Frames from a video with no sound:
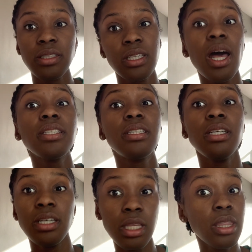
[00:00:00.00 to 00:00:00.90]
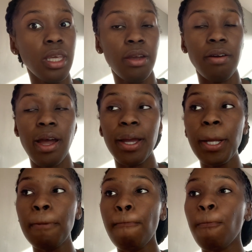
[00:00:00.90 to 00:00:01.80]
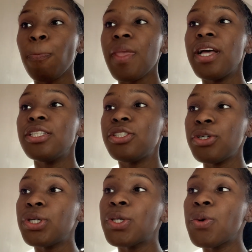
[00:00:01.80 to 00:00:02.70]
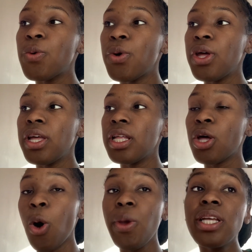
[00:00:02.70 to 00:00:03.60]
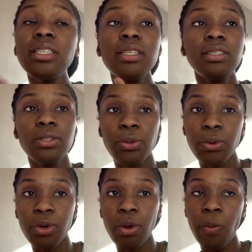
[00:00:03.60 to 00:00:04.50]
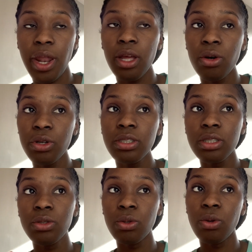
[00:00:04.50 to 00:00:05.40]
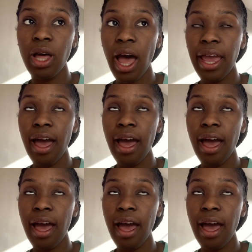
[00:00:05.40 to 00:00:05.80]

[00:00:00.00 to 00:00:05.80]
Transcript: So that's the good thing, right? So going to school, when I go to school, I